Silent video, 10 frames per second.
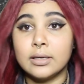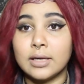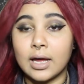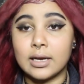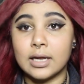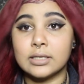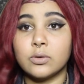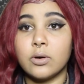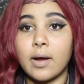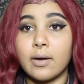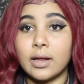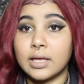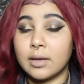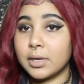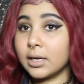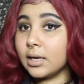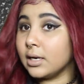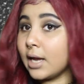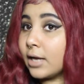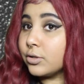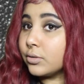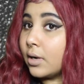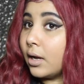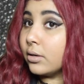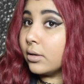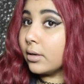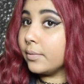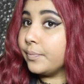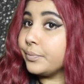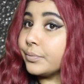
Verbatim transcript: yeah, next go around I think I'm gonna get a natural color